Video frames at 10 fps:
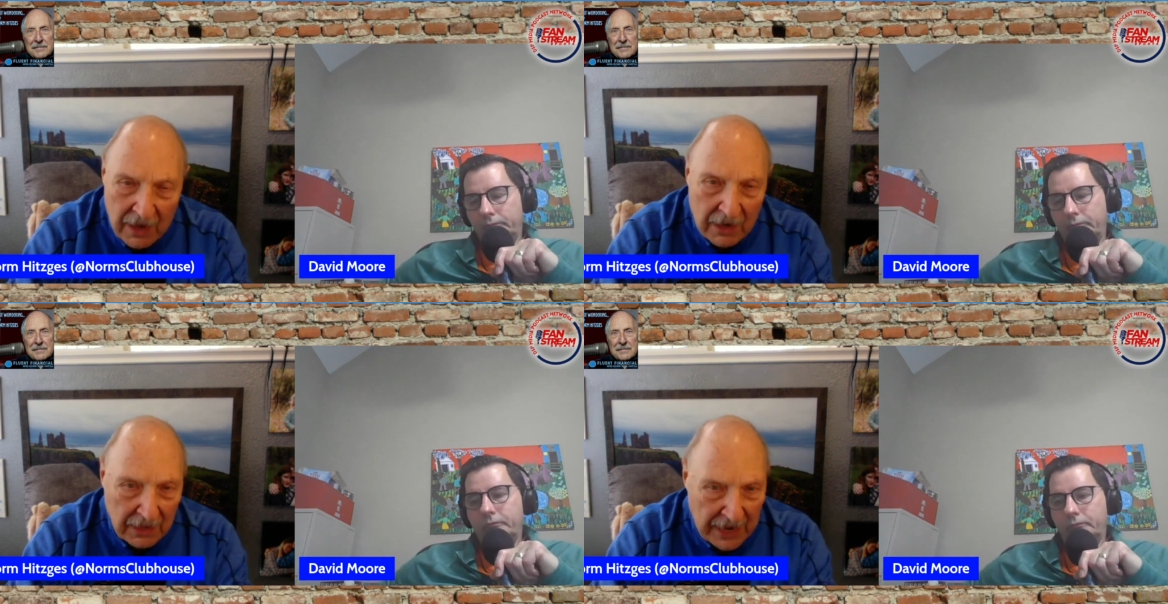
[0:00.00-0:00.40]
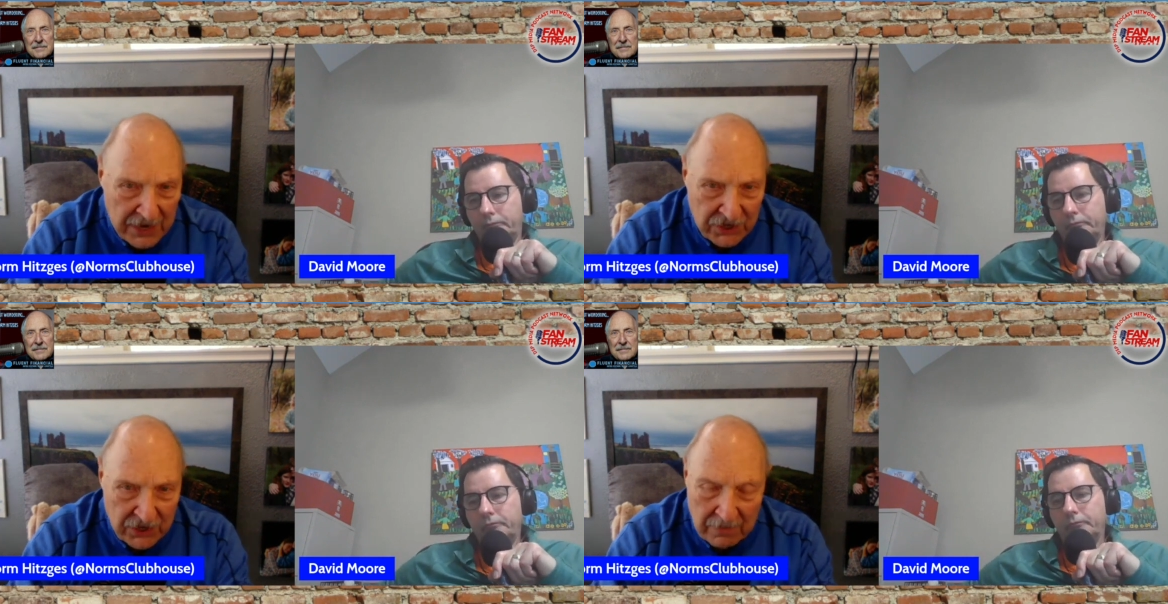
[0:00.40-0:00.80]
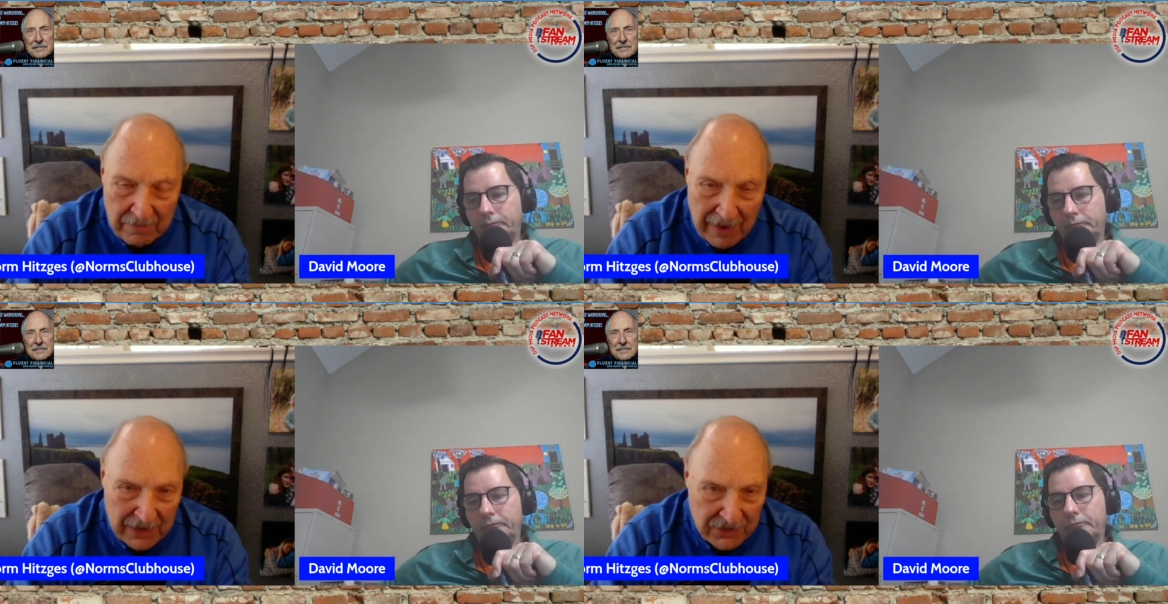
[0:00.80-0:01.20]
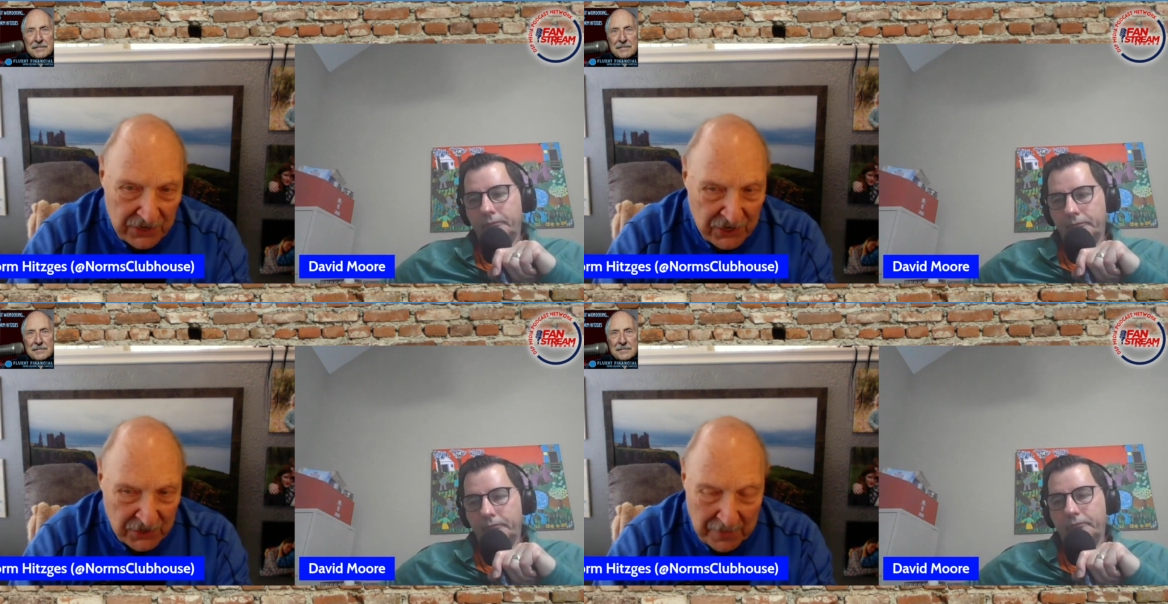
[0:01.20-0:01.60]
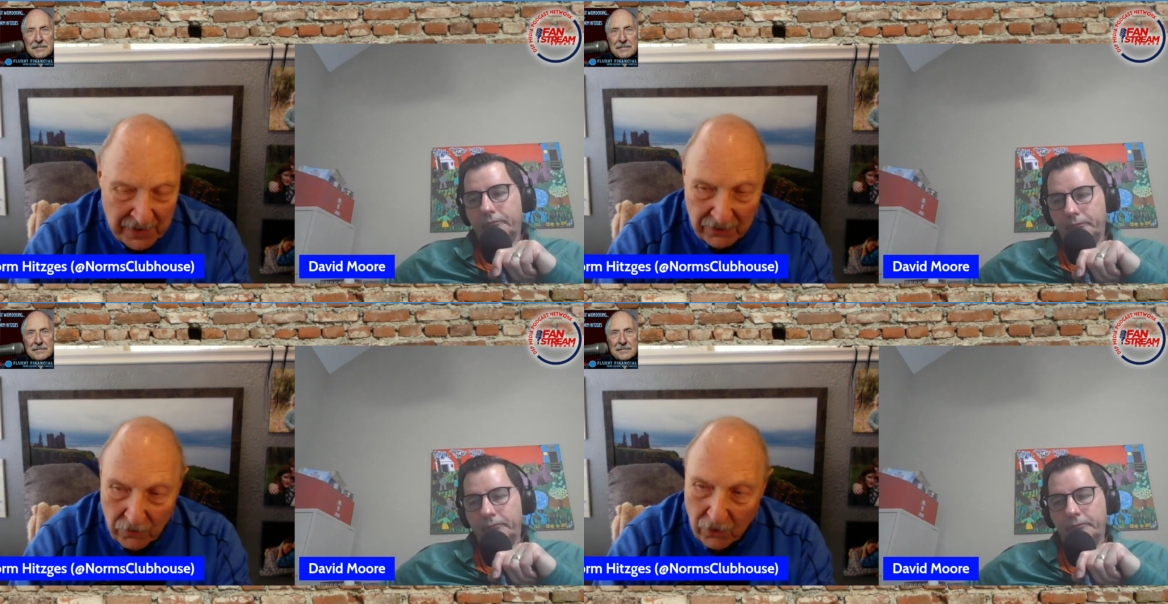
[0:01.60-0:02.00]
Speaker 1: Last year, Mazi
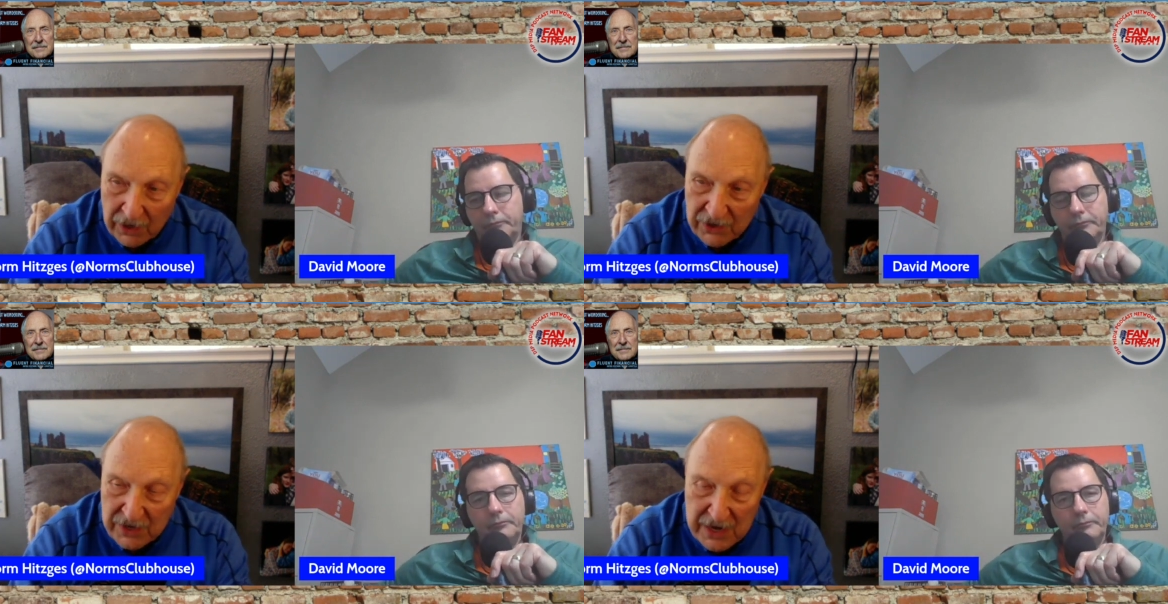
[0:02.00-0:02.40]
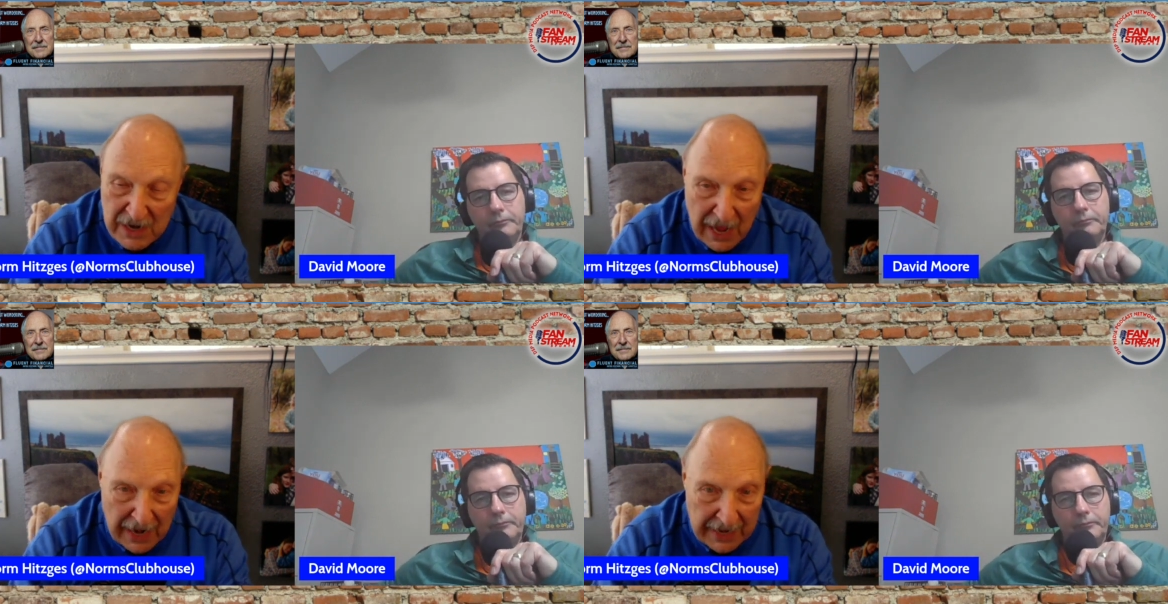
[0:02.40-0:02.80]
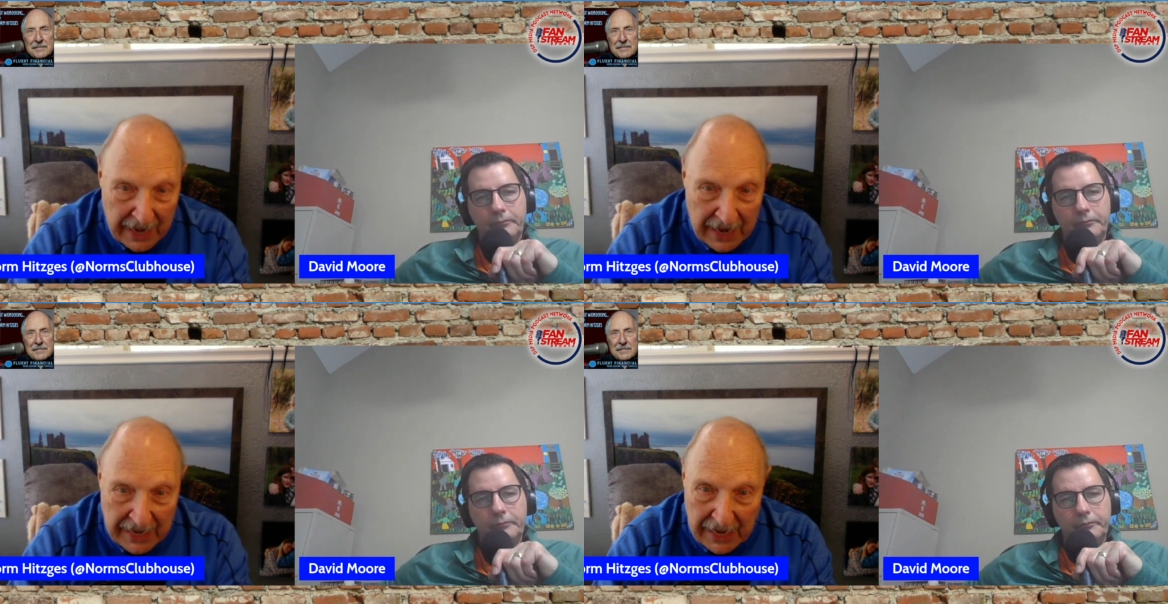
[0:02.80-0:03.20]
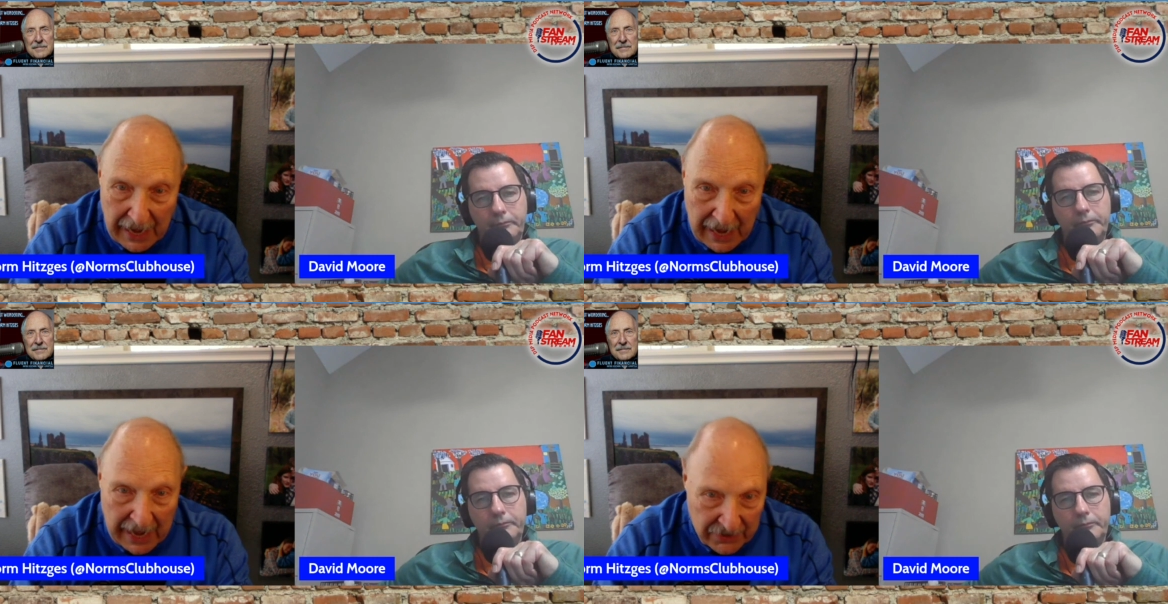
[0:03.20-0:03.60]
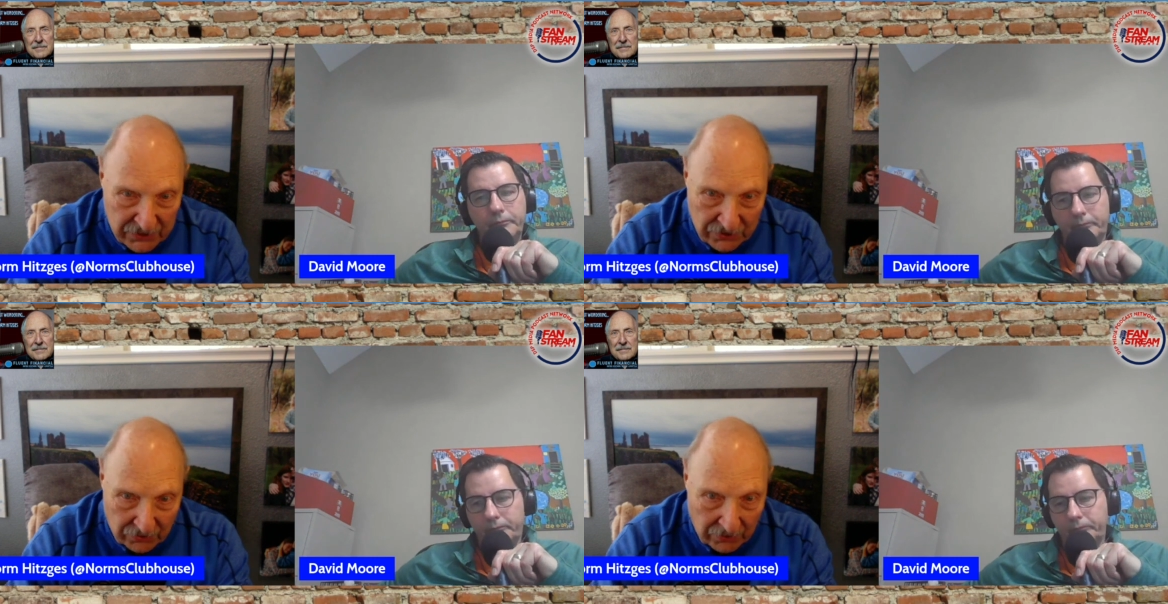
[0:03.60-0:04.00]
Smith was not any
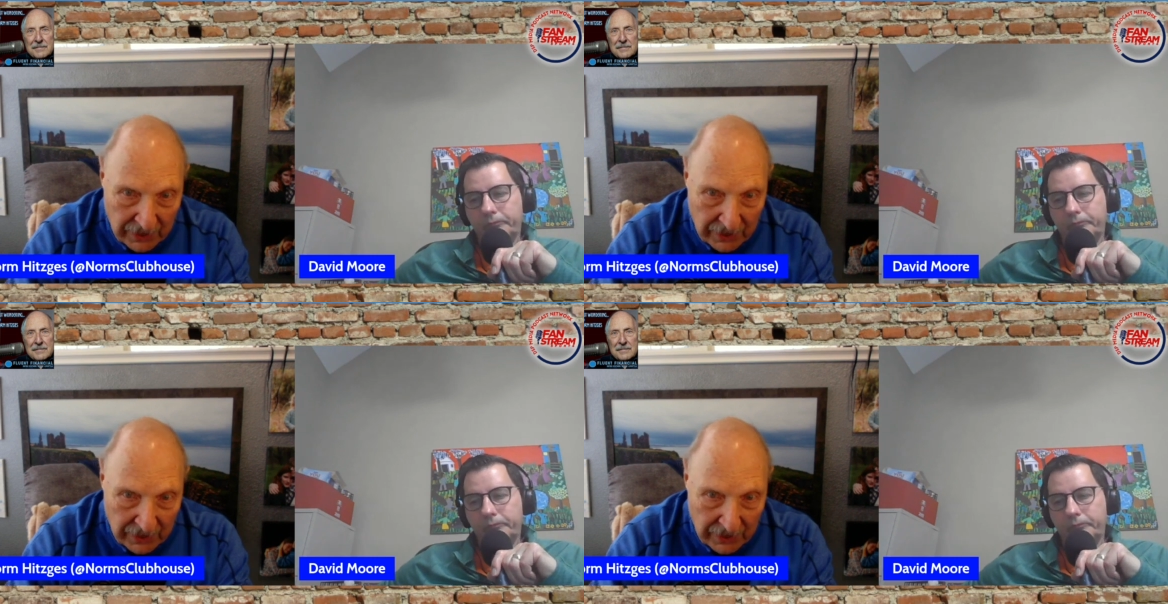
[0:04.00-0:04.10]
answer